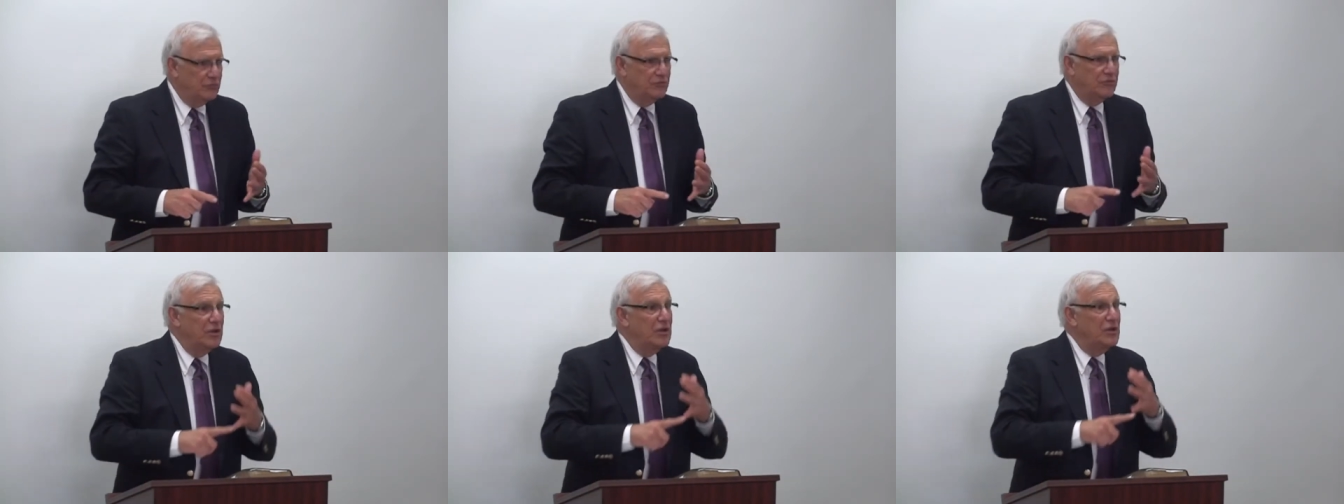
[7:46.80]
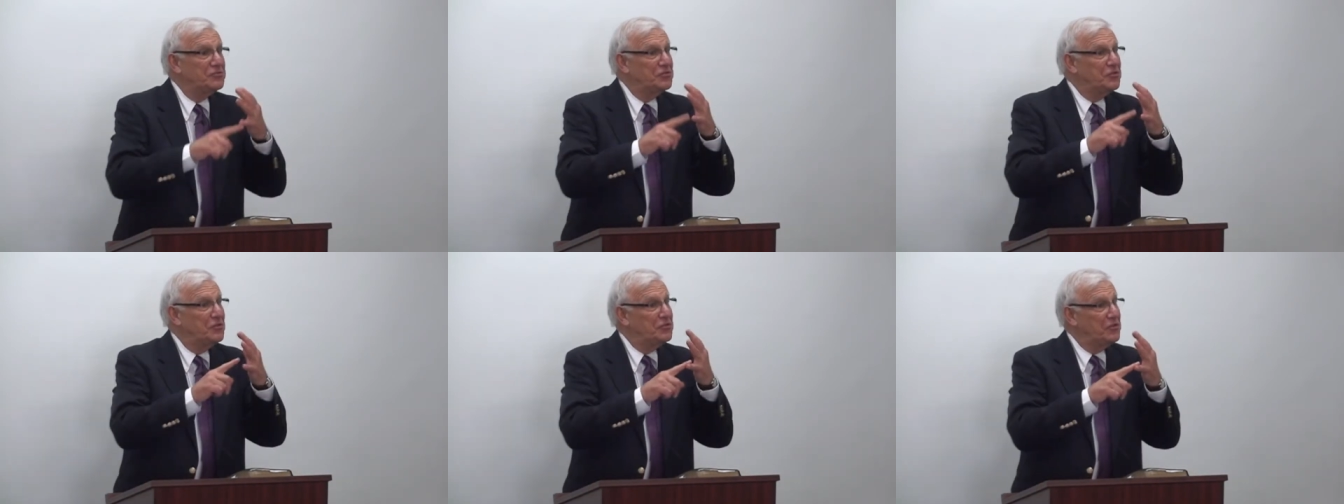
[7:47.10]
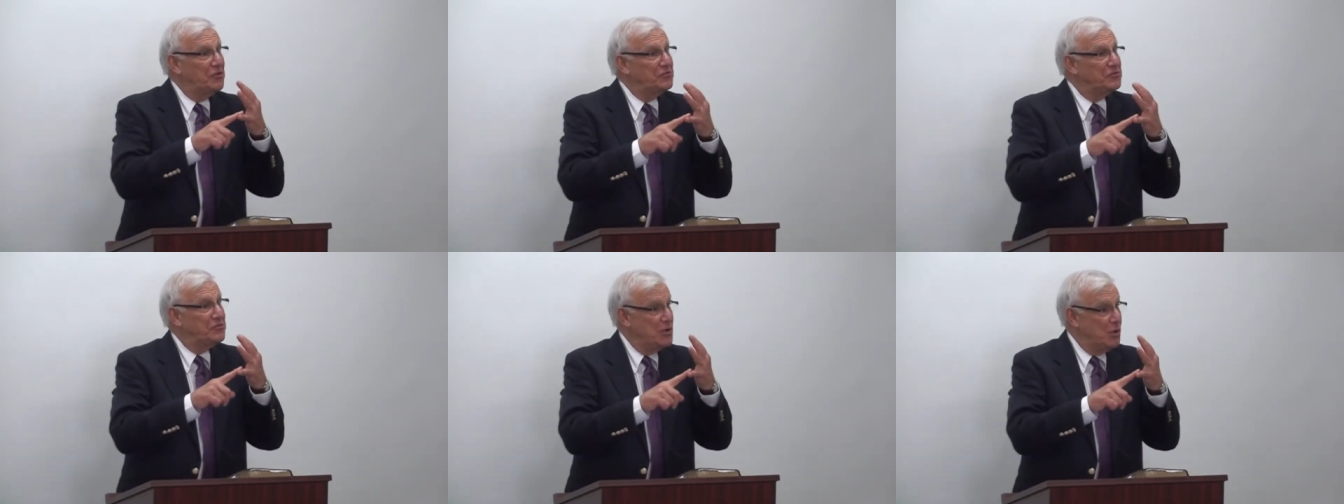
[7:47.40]
Jesus
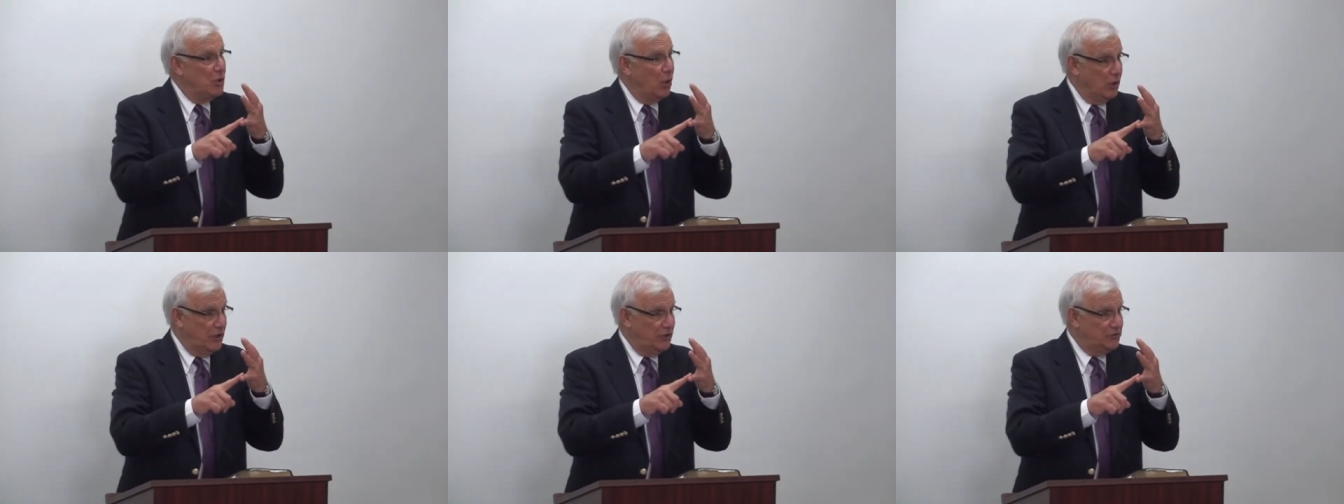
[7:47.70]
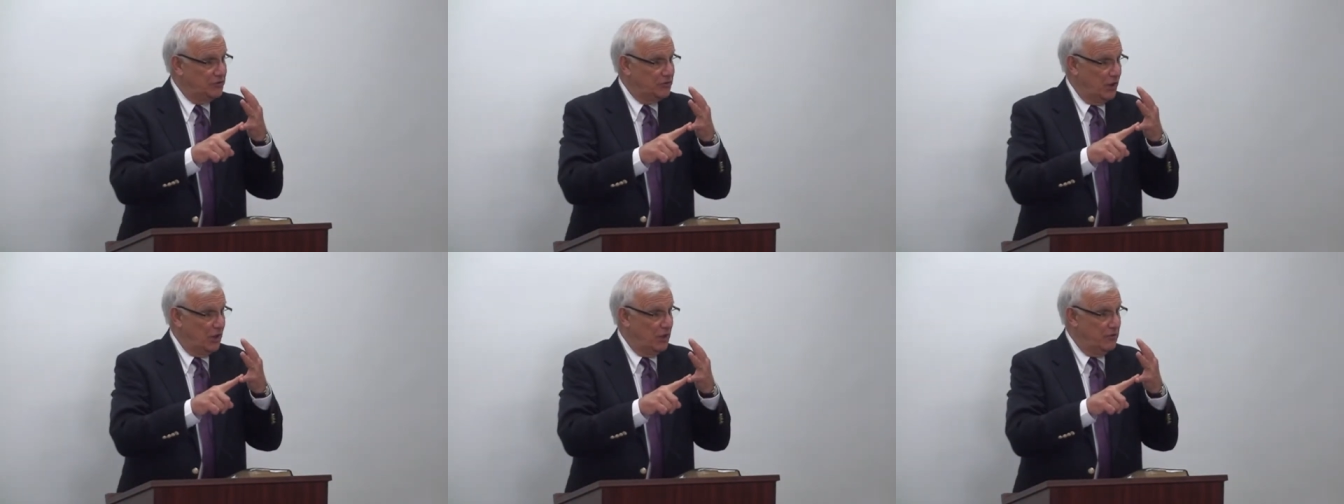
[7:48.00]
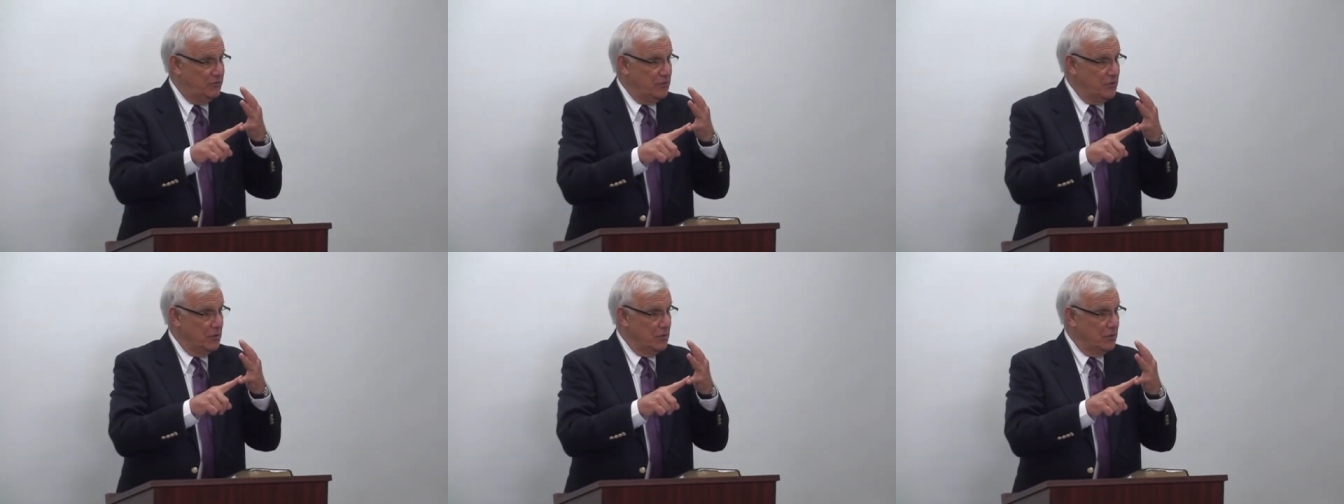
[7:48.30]
is the only
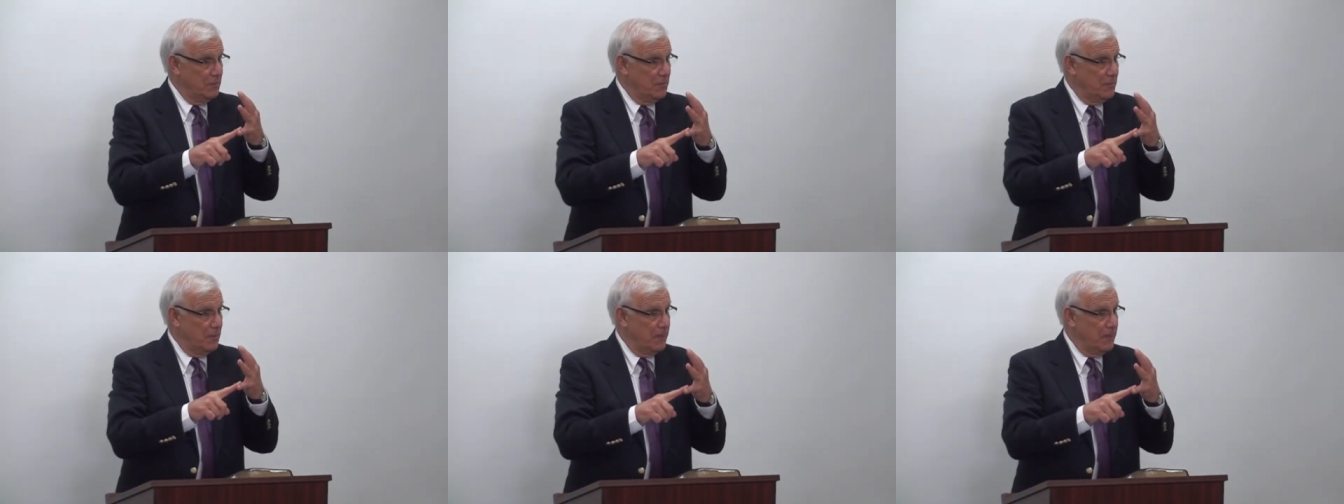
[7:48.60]
Savior,